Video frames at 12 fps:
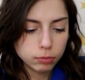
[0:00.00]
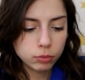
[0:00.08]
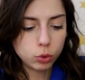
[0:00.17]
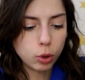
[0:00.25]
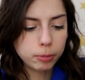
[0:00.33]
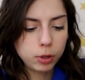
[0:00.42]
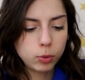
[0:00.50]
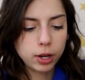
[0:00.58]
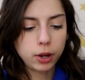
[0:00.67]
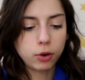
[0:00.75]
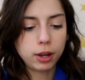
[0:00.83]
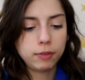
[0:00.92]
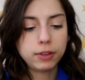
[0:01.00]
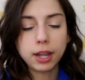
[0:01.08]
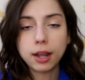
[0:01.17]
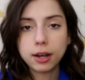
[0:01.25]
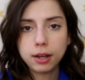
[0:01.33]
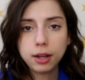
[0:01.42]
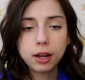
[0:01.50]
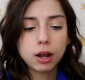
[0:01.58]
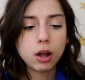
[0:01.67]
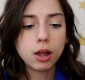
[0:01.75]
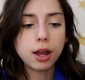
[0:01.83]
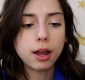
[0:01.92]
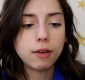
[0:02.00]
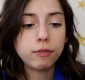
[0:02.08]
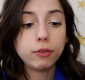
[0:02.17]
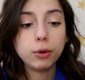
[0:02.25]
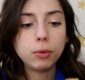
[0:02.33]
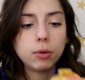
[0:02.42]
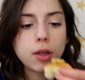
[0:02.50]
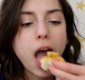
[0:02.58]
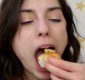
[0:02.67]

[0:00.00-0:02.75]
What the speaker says: Normally when I crave candy, I'll have fruit.